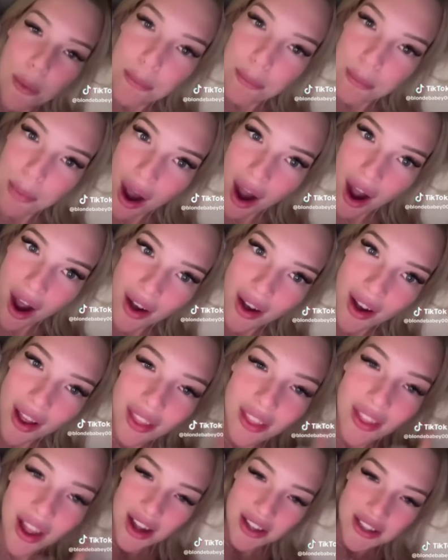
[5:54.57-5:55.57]
But
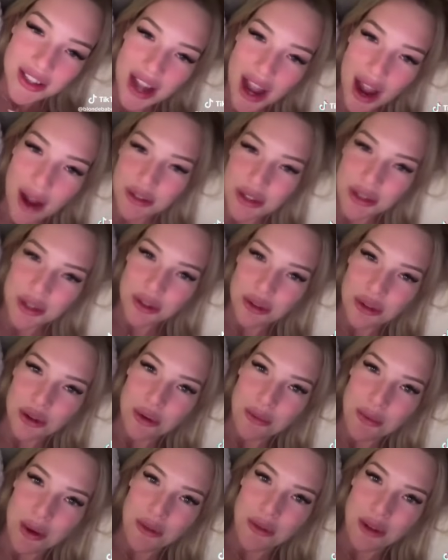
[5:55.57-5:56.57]
last night I was going through all
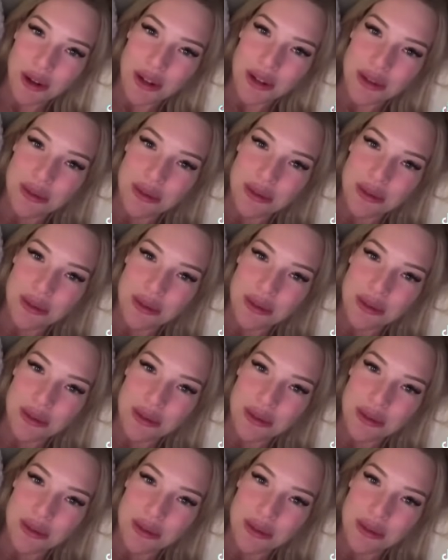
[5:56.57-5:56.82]
my photos